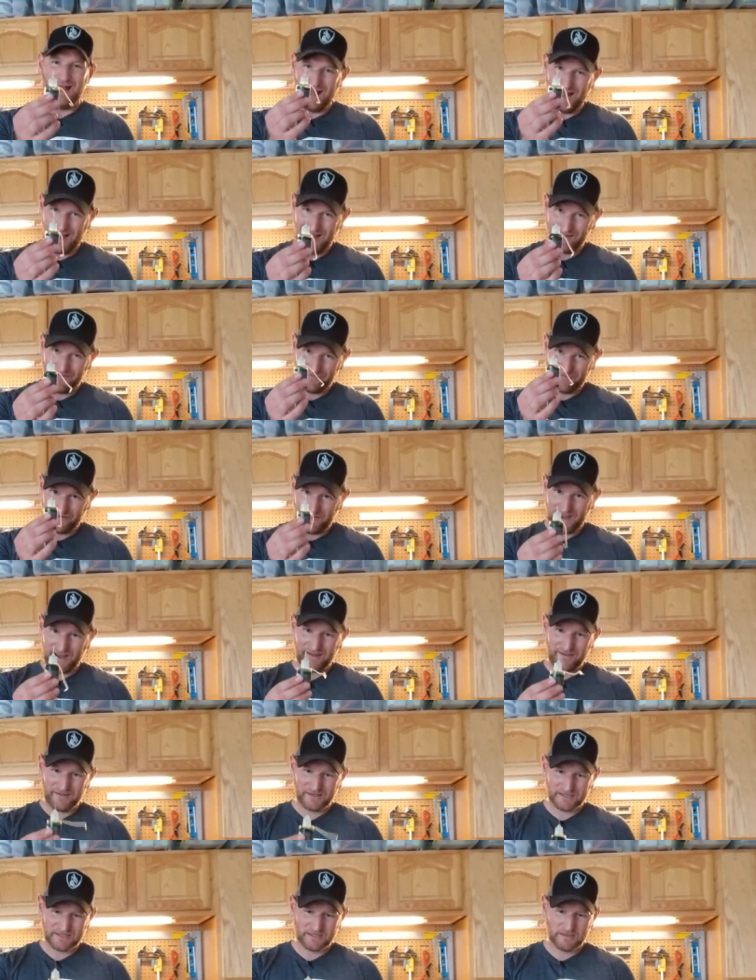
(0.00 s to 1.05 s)
I
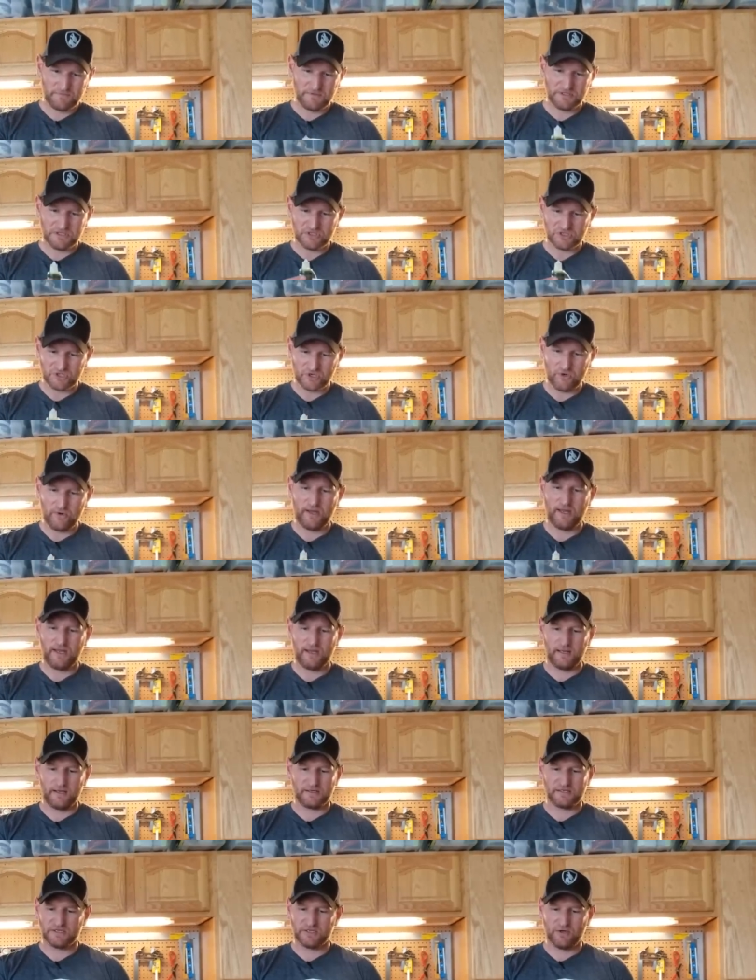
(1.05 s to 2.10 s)
find this to be so,
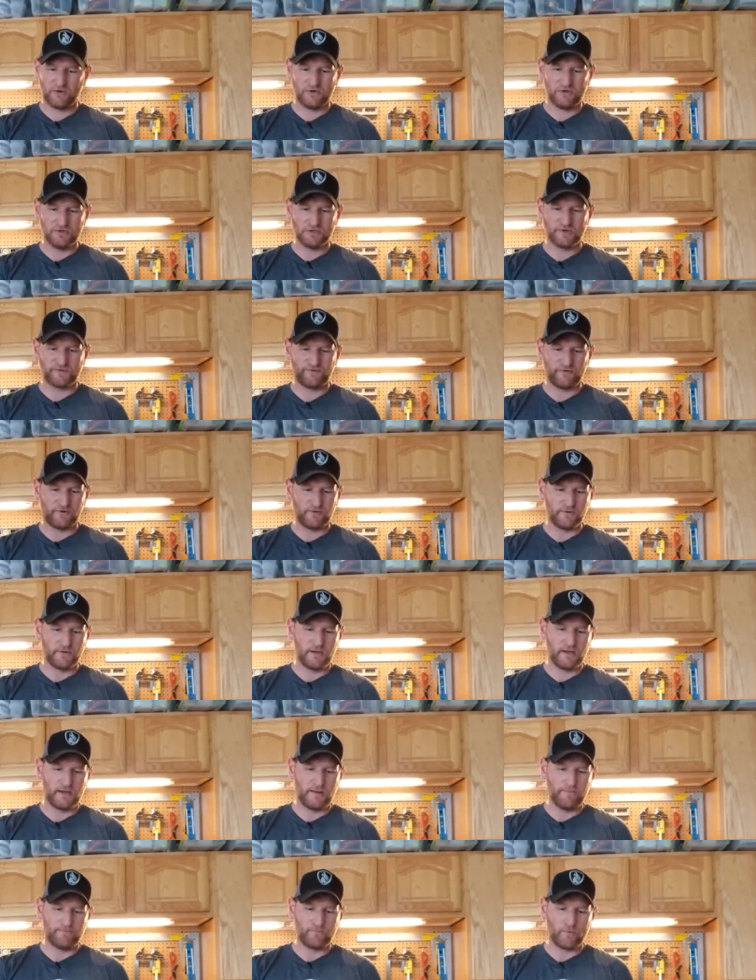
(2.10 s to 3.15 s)
so useful.
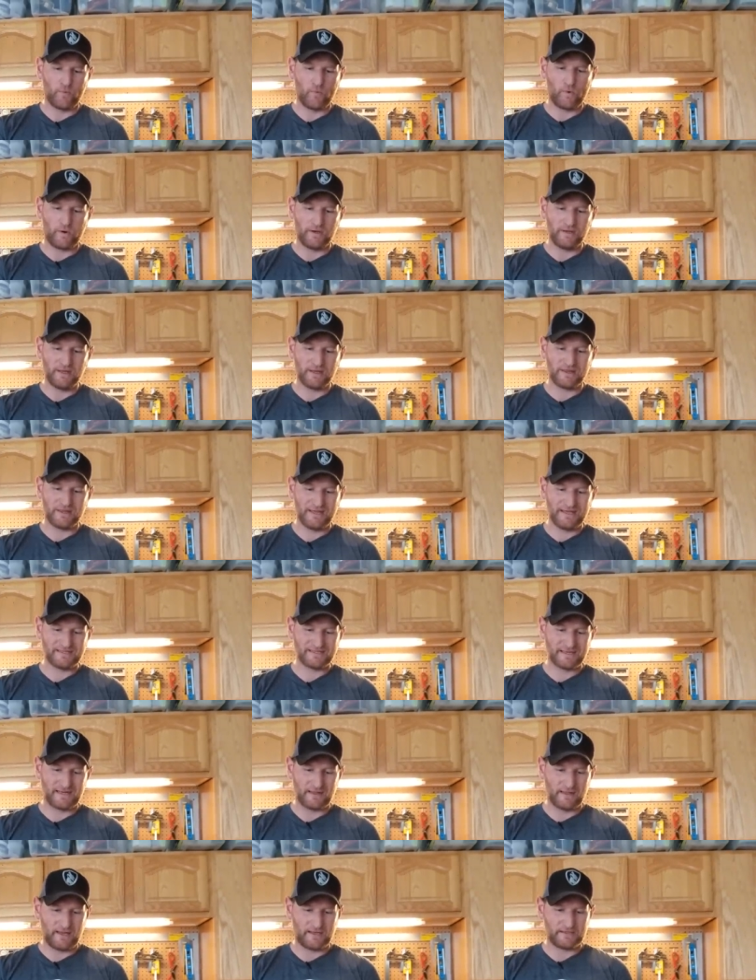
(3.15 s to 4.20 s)
Um, one of the things
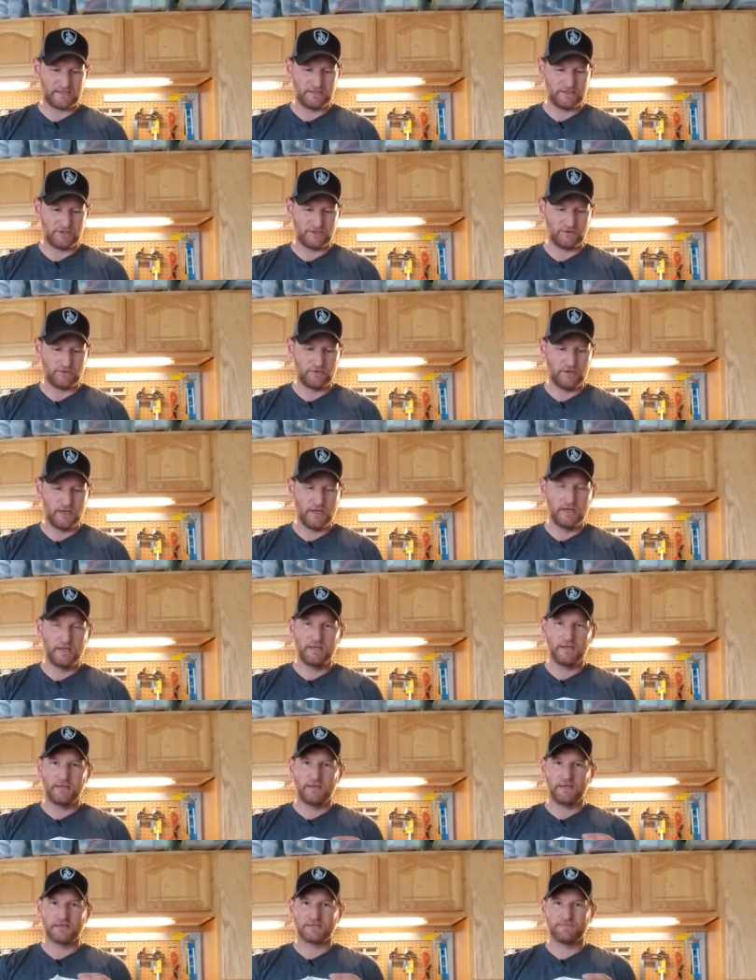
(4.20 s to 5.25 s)
that I like to do,
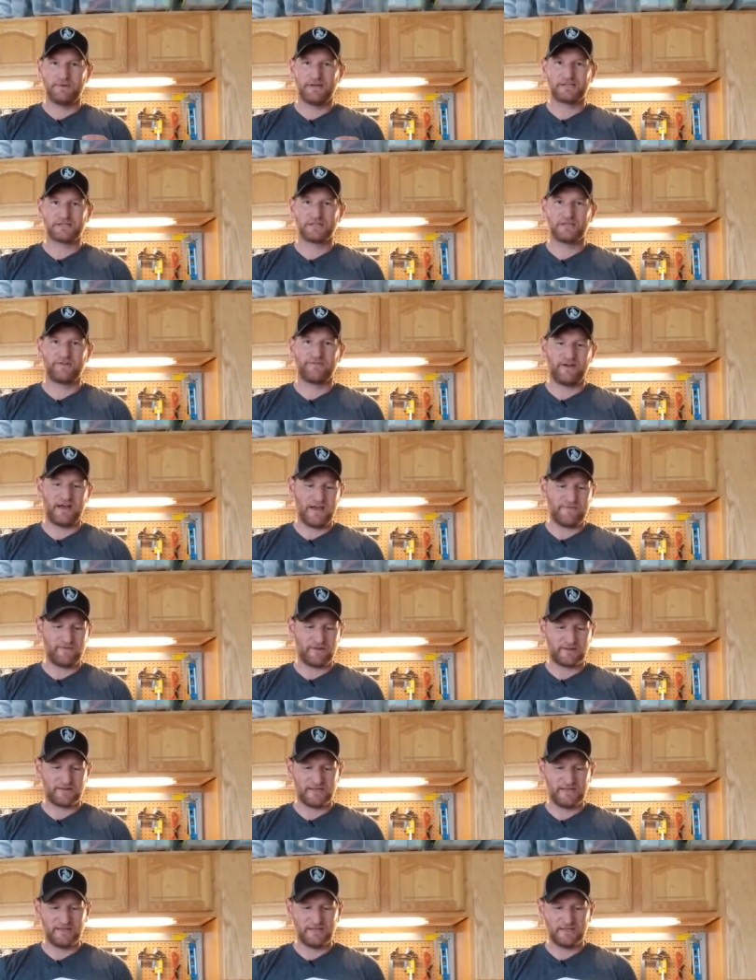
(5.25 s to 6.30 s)
especially if I
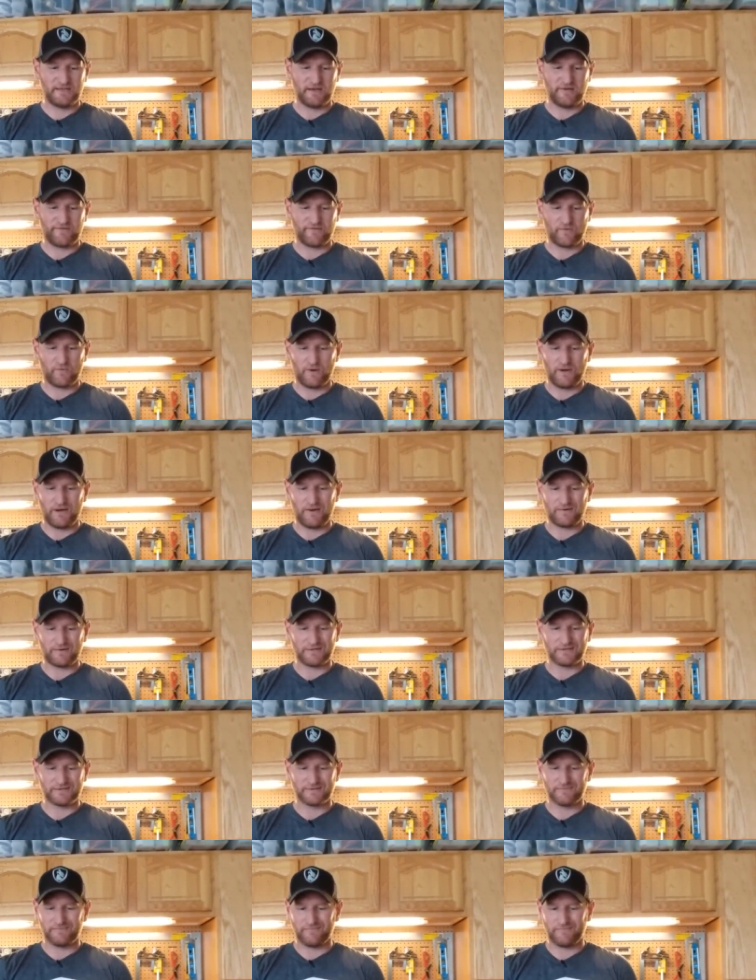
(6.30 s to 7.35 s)
haven't cleaned the gun for a while,
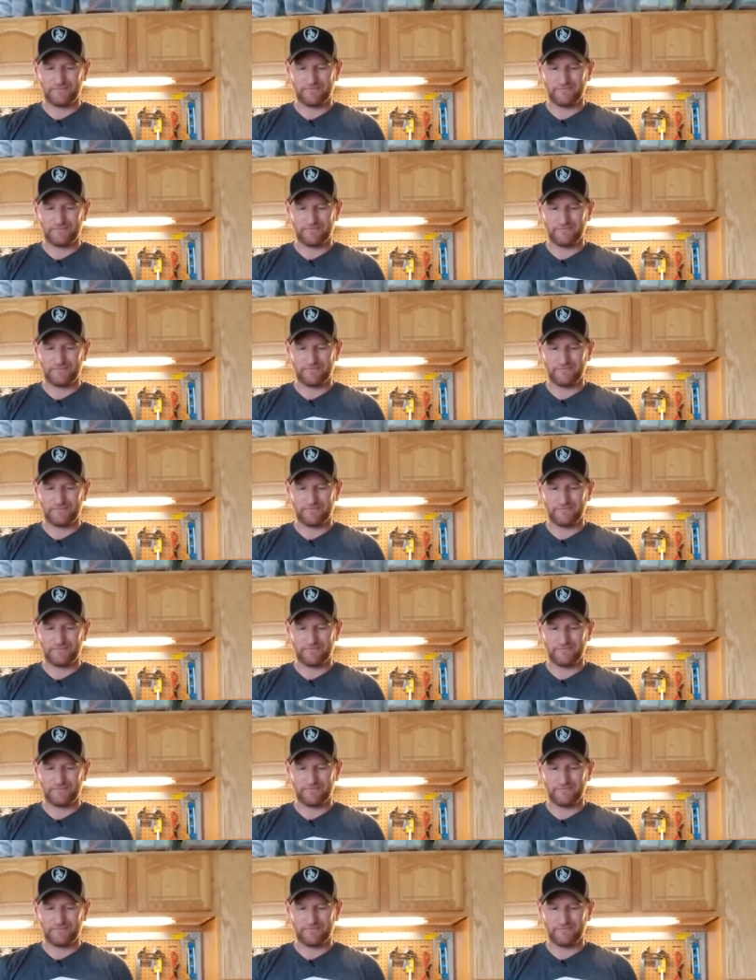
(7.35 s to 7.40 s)
because